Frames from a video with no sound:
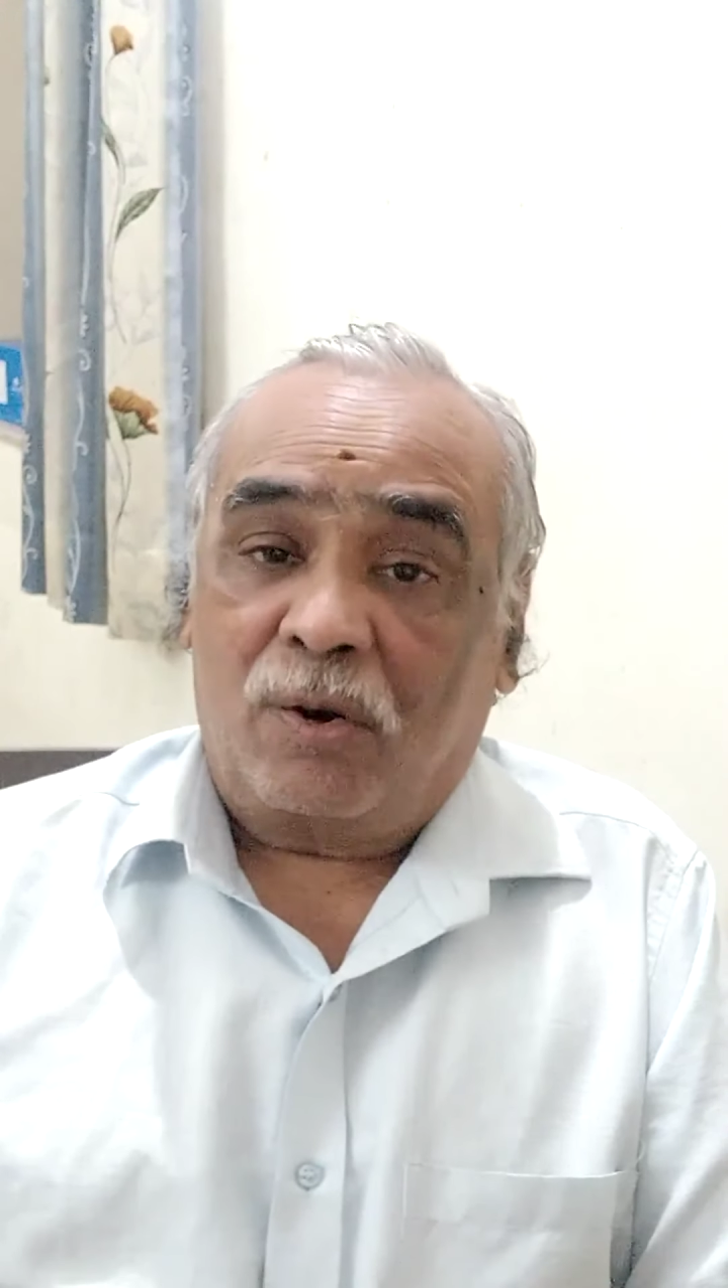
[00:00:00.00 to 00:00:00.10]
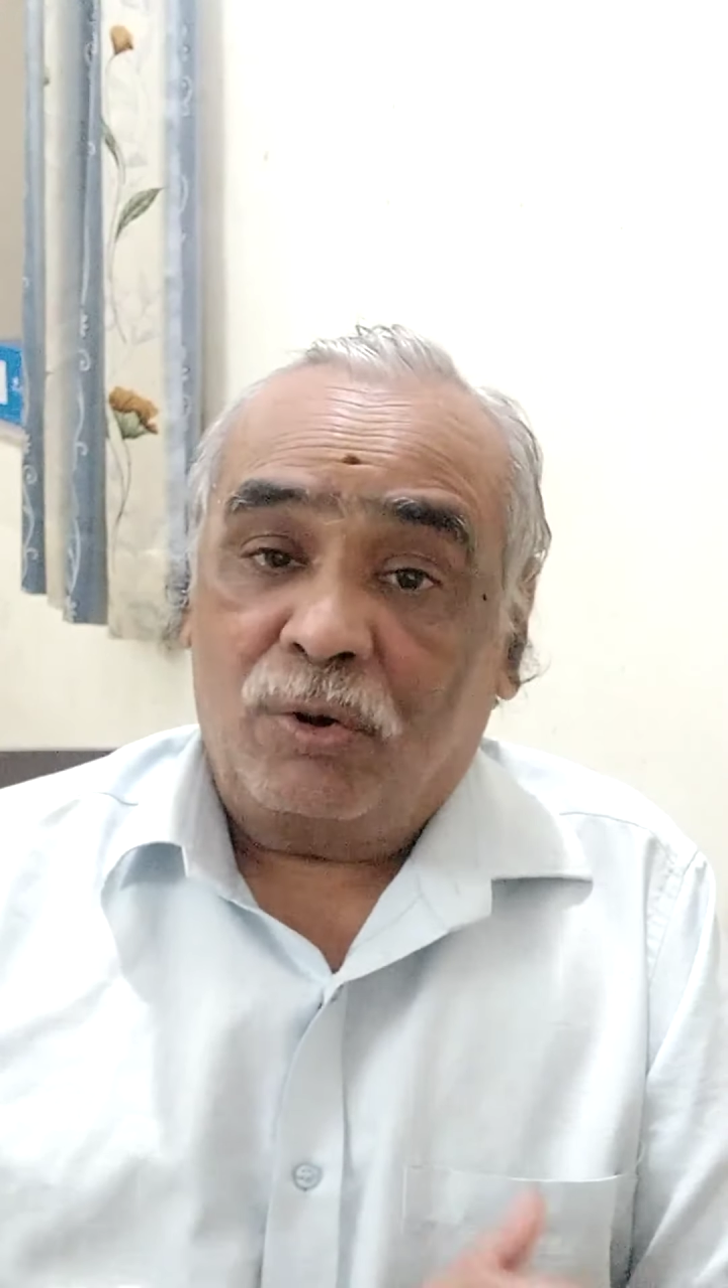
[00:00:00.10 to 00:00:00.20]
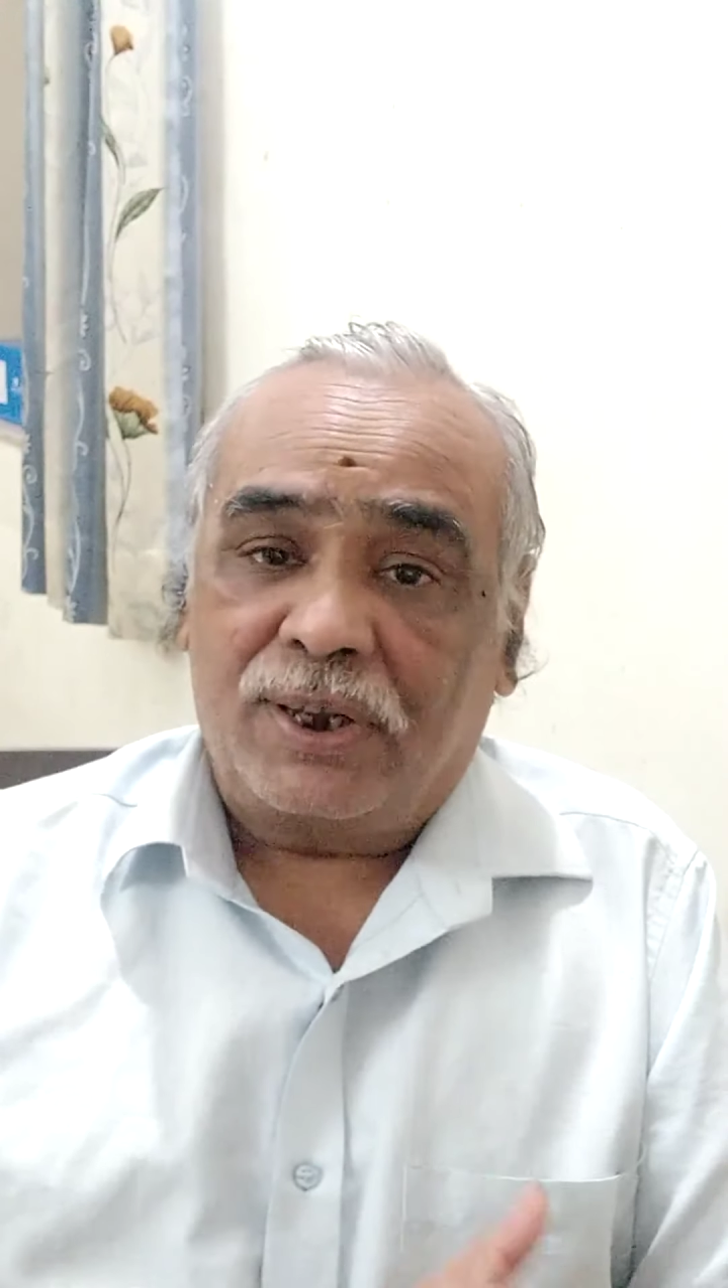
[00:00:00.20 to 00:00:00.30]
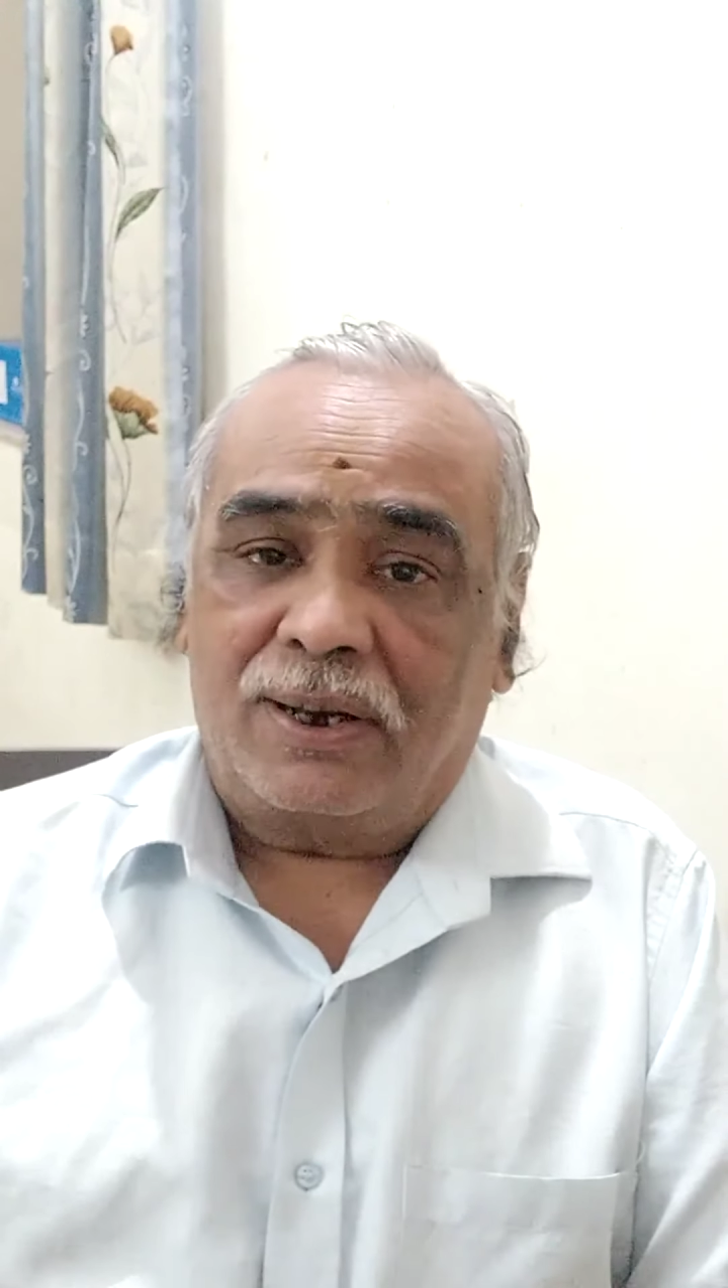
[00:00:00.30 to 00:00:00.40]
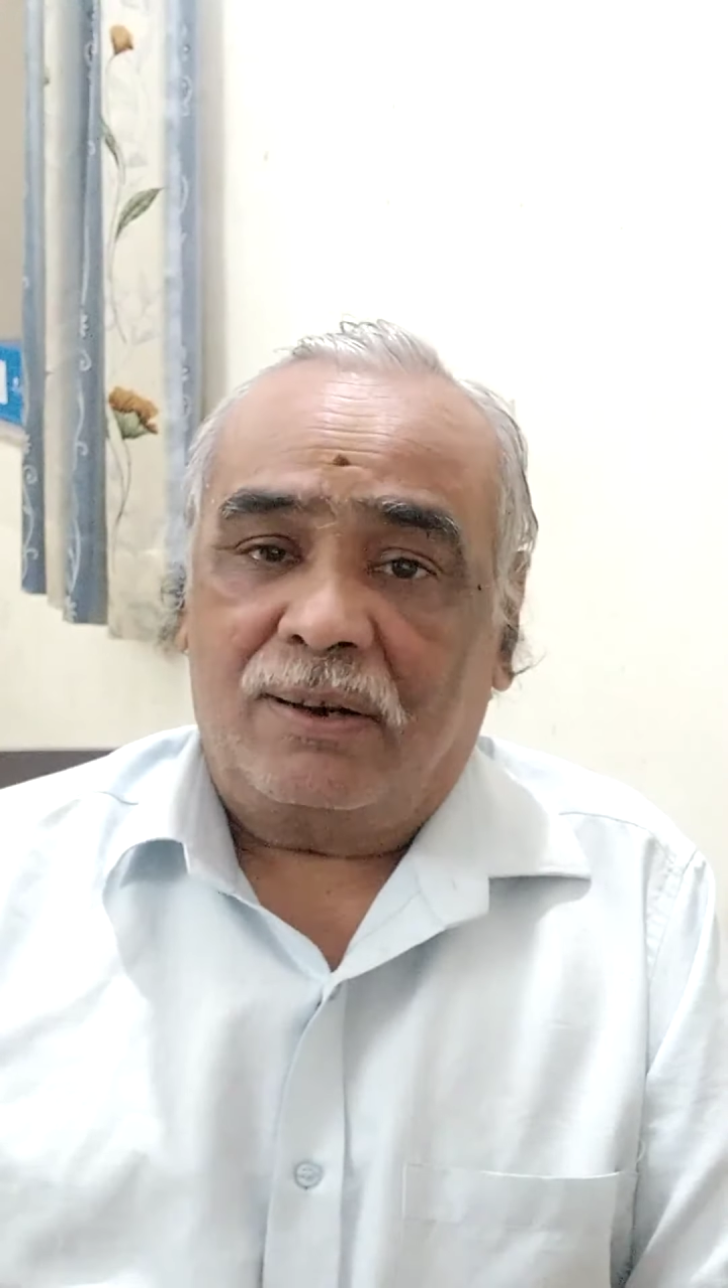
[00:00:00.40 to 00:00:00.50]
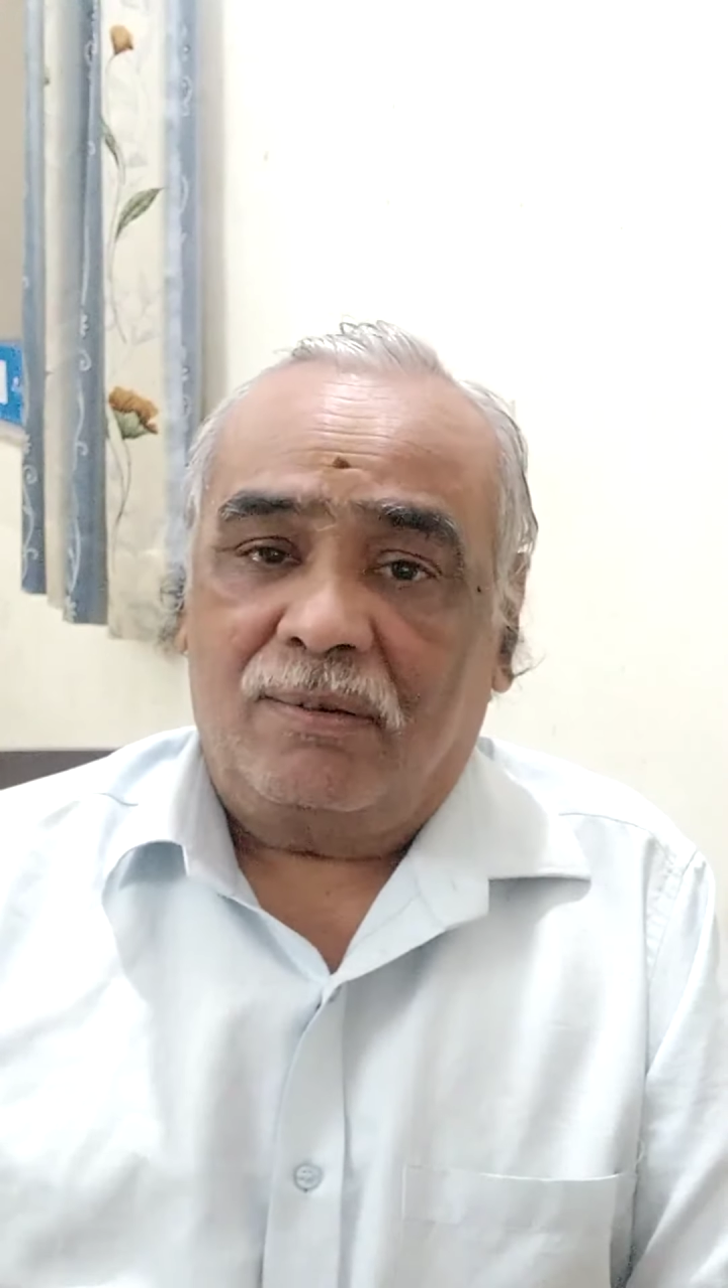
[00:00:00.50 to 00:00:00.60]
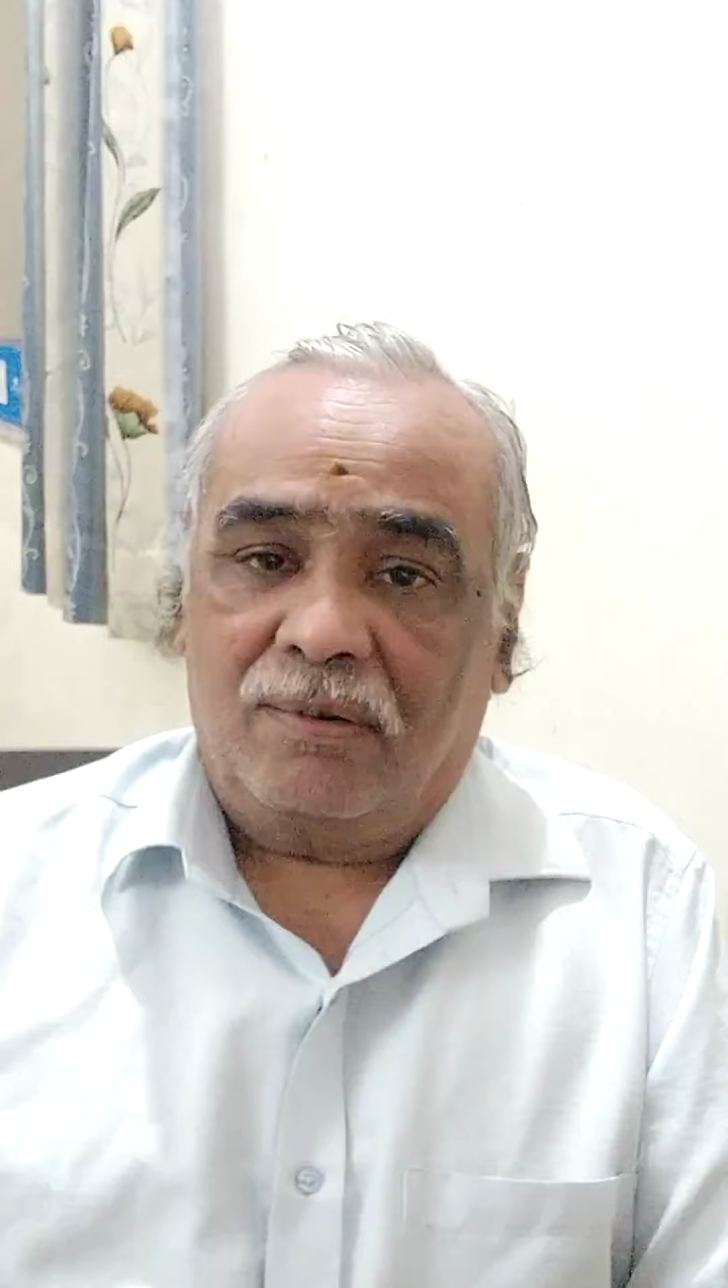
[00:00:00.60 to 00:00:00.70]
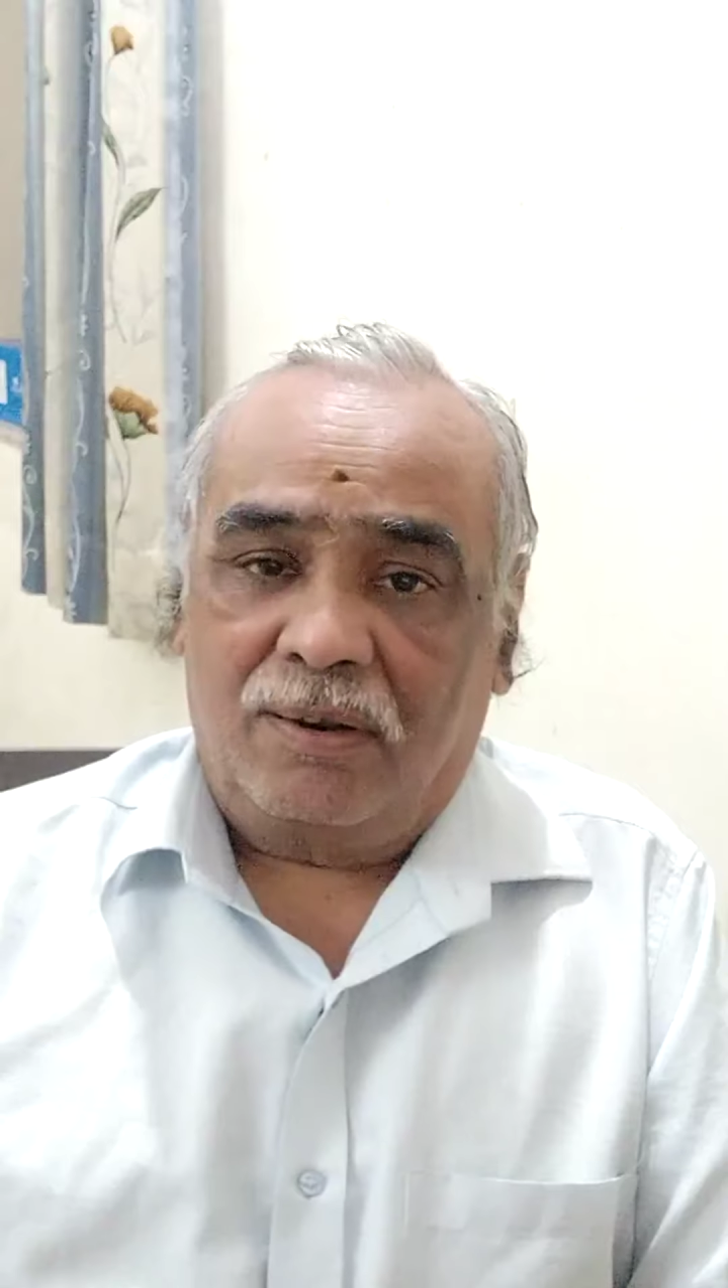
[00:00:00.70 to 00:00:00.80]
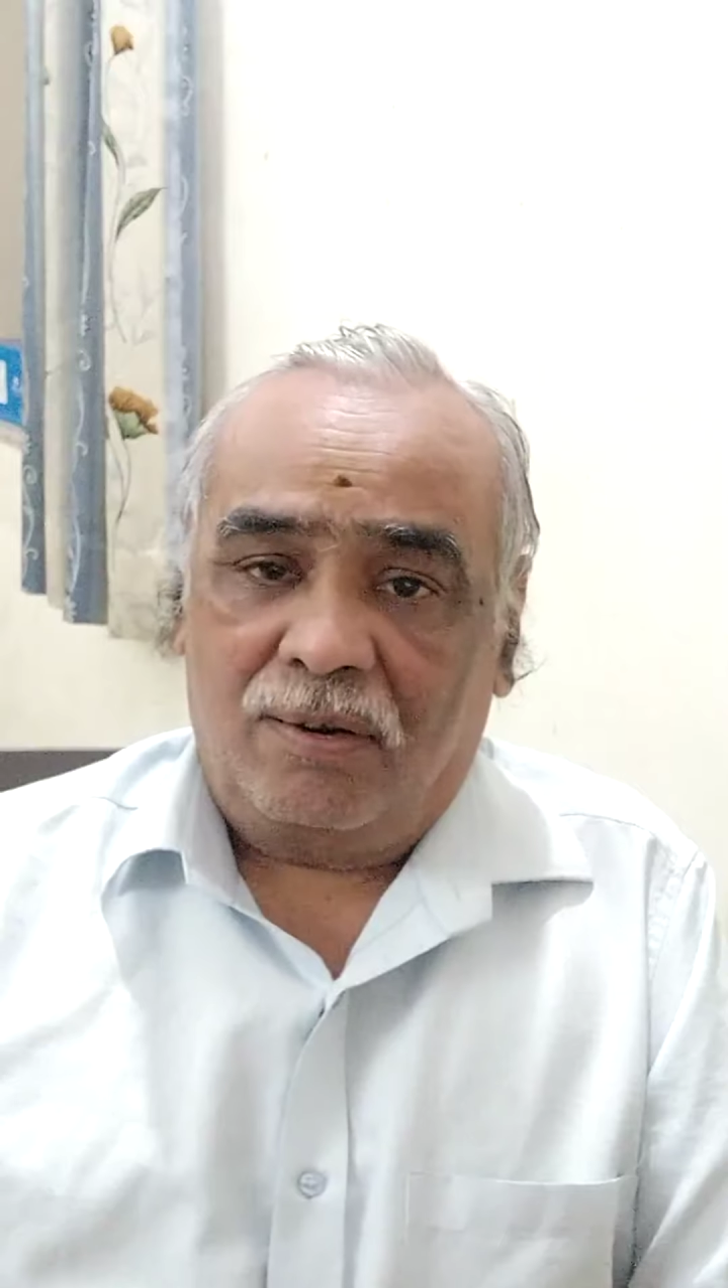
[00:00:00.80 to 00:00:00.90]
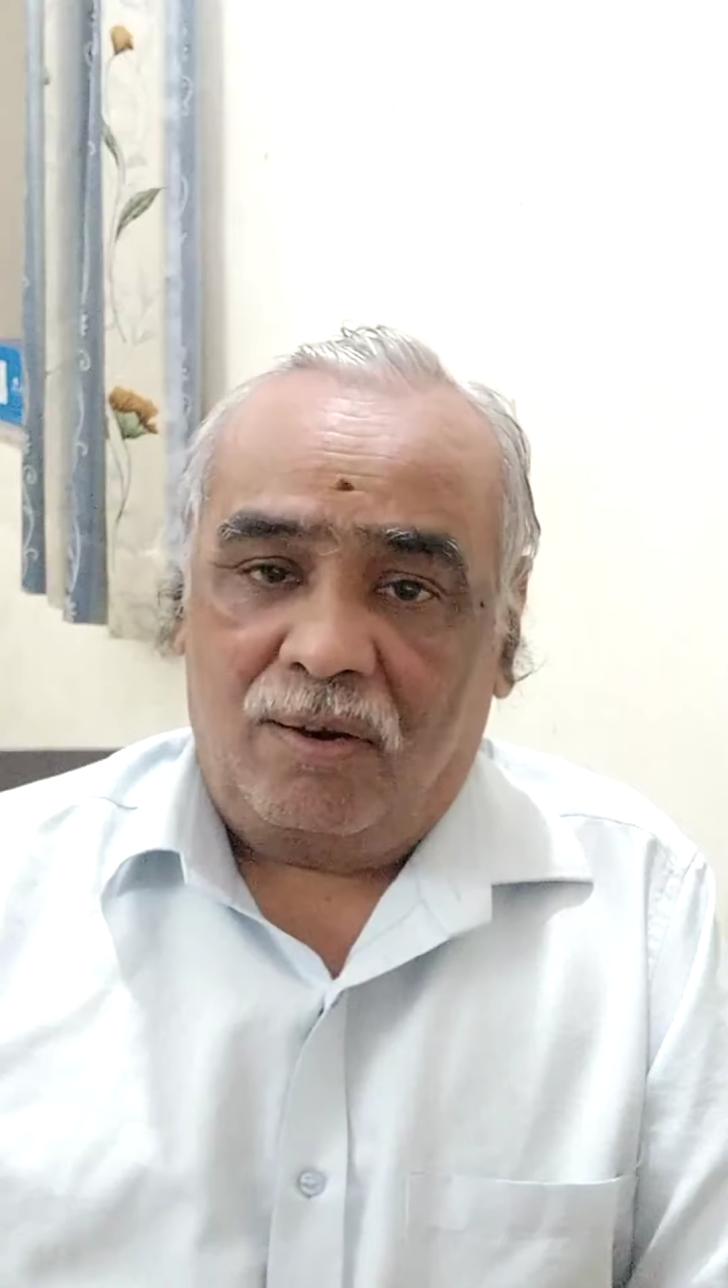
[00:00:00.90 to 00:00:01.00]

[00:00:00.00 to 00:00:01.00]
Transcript: erosion